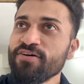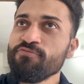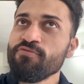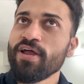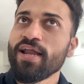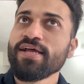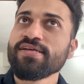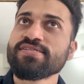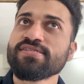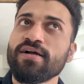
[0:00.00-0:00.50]

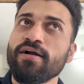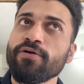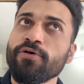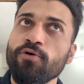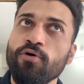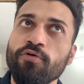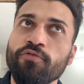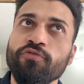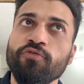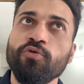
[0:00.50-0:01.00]
when I
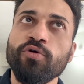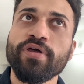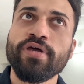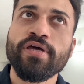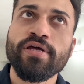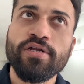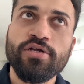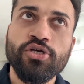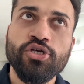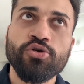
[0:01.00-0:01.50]
started off doing
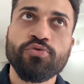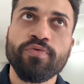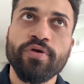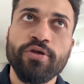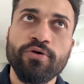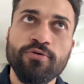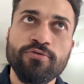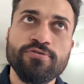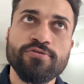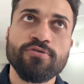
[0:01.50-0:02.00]
English
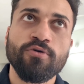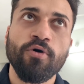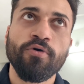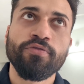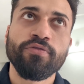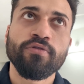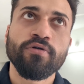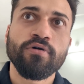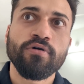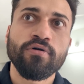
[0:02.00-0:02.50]
videos
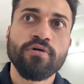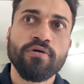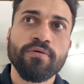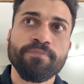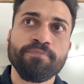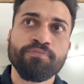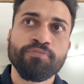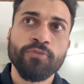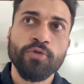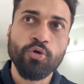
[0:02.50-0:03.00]
on
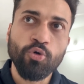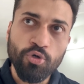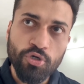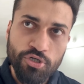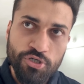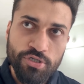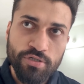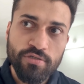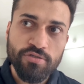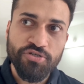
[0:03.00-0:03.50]
the
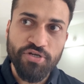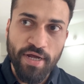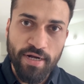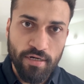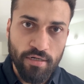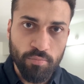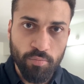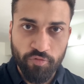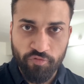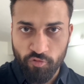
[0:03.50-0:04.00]
original
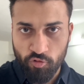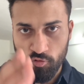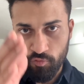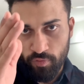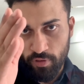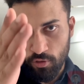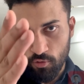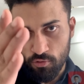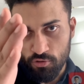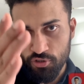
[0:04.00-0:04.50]
channel before
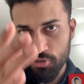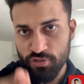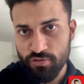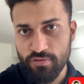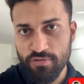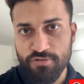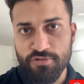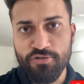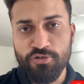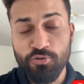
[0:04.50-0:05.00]
we
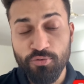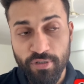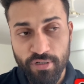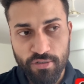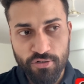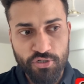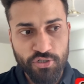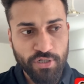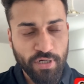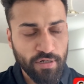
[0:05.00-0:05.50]
launched this new
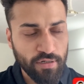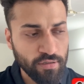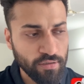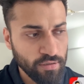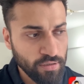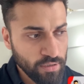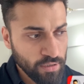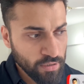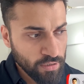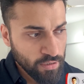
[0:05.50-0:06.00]
English channel,
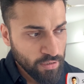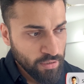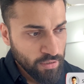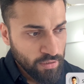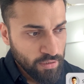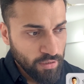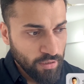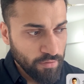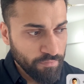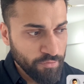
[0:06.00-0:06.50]

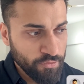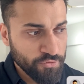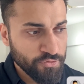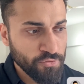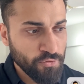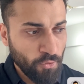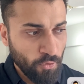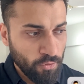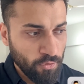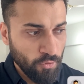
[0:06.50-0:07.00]
we
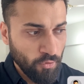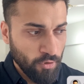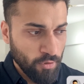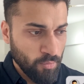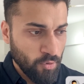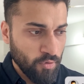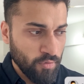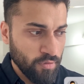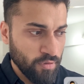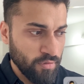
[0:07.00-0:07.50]
used to talk a lot
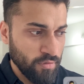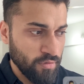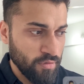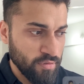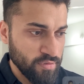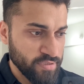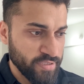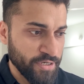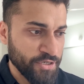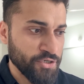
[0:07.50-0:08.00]

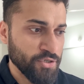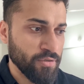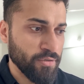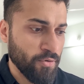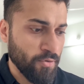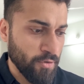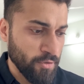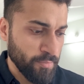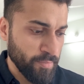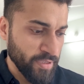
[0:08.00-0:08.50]
about sexual
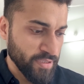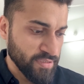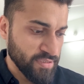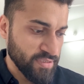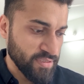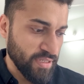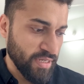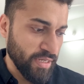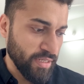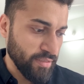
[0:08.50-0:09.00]

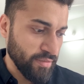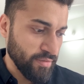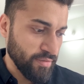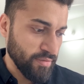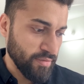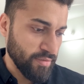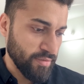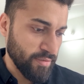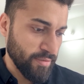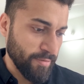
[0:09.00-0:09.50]
economics
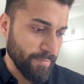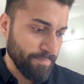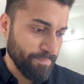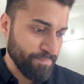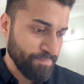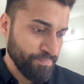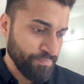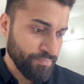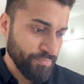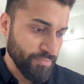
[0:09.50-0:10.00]
and,
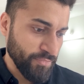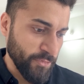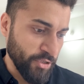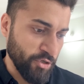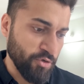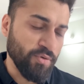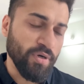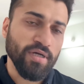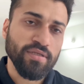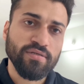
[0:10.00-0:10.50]

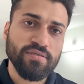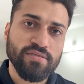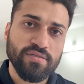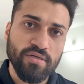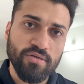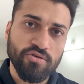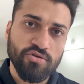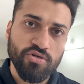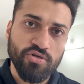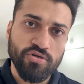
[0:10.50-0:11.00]
other
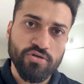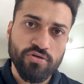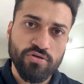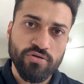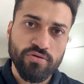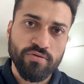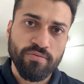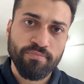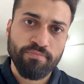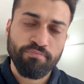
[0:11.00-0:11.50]
such
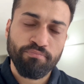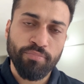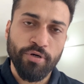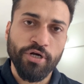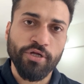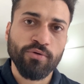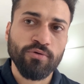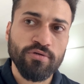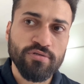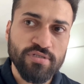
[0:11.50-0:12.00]

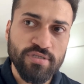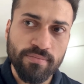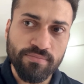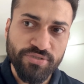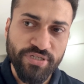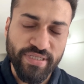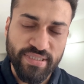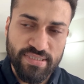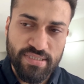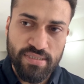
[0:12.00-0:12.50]
particular
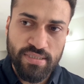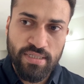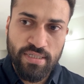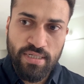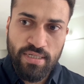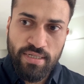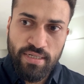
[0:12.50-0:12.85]
subjects.